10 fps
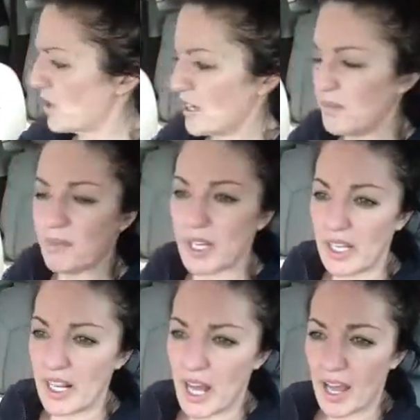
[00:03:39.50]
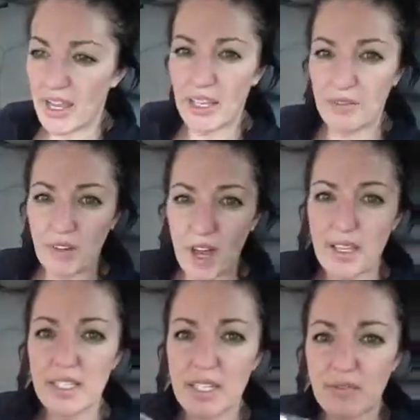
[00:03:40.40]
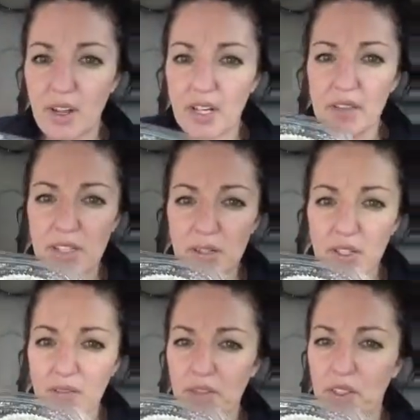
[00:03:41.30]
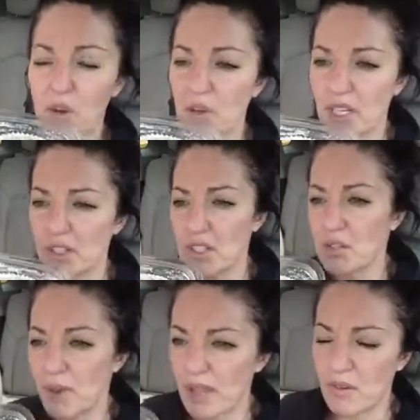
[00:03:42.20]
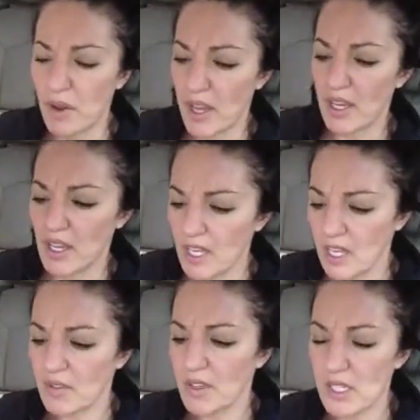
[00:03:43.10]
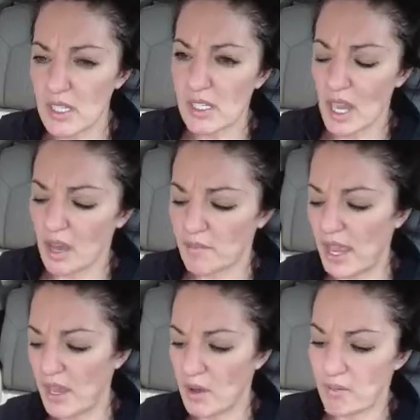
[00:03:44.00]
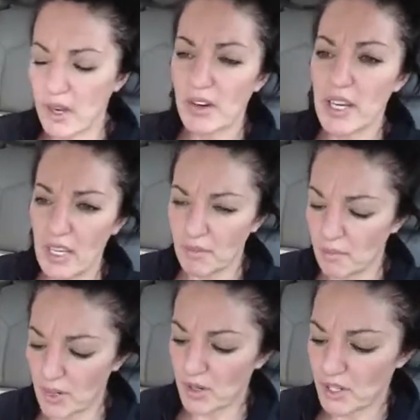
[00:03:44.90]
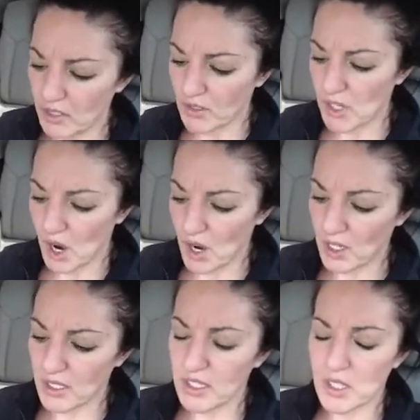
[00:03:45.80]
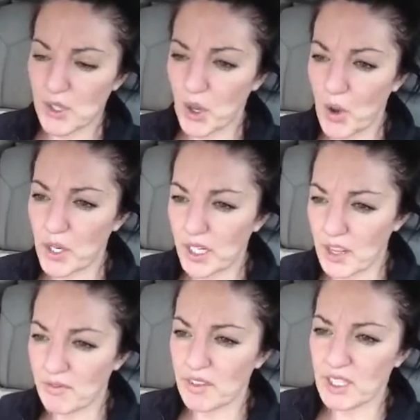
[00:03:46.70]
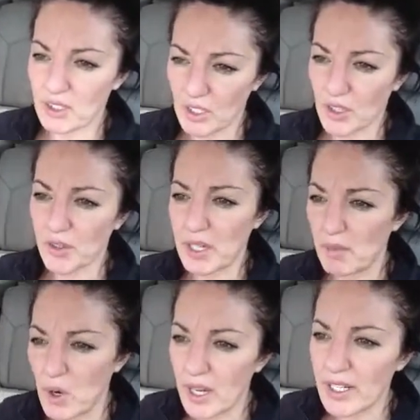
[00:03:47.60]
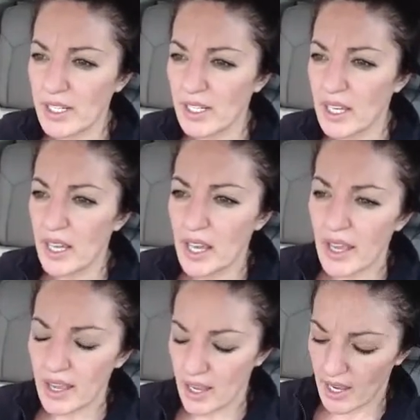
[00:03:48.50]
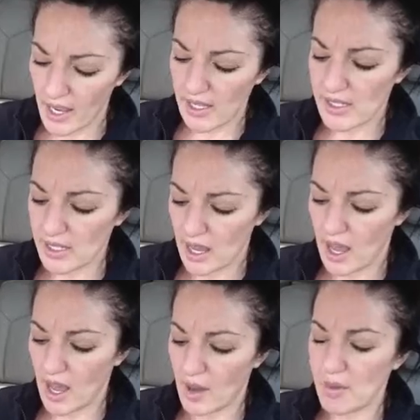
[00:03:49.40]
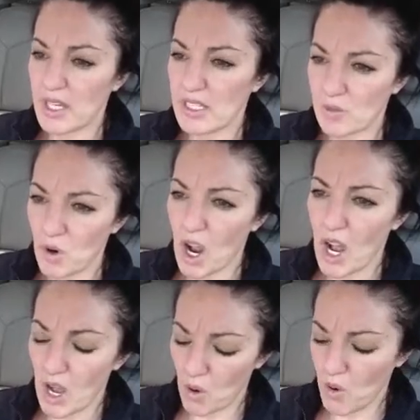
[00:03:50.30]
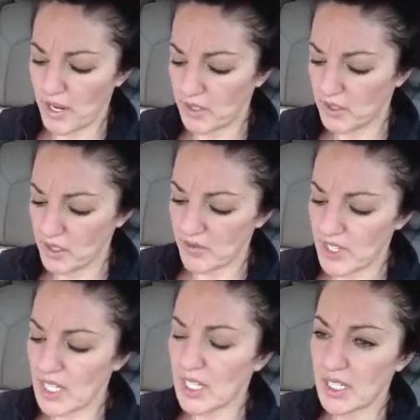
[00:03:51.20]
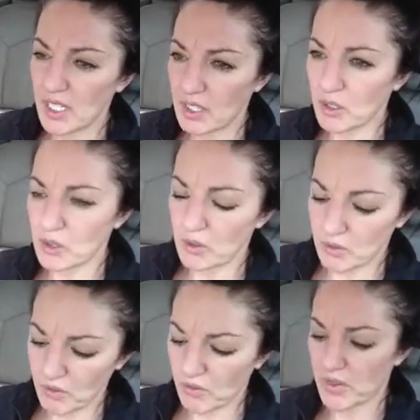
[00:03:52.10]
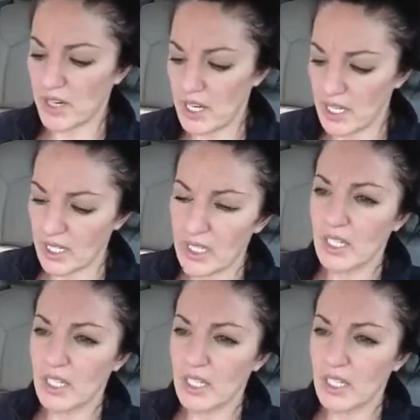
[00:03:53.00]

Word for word: one, but I advise if I'm, these are good for loading too, by the way. This is um, Hail Merry Miracle Tart. It's the coconut vanilla cream one, and um, it's raw oils, vegan, and gluten free.